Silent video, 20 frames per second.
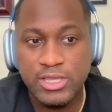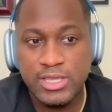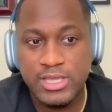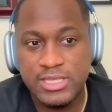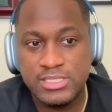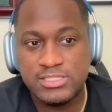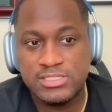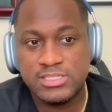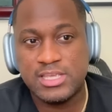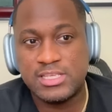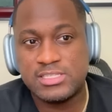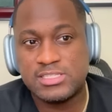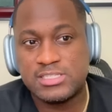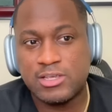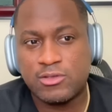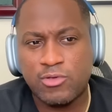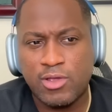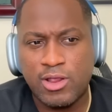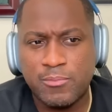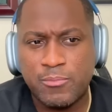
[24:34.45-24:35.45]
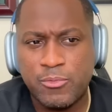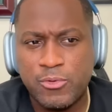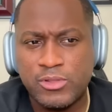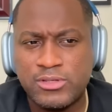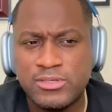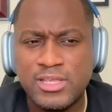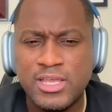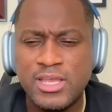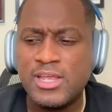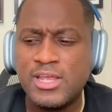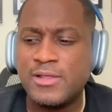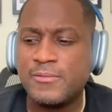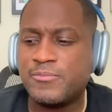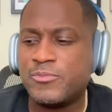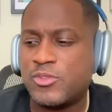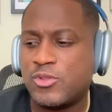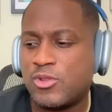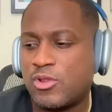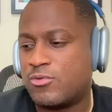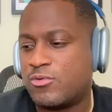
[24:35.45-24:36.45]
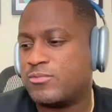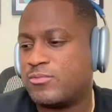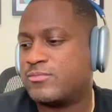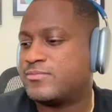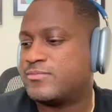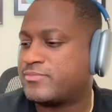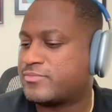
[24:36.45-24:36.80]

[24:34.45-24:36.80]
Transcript: It's it's incredible. And you know,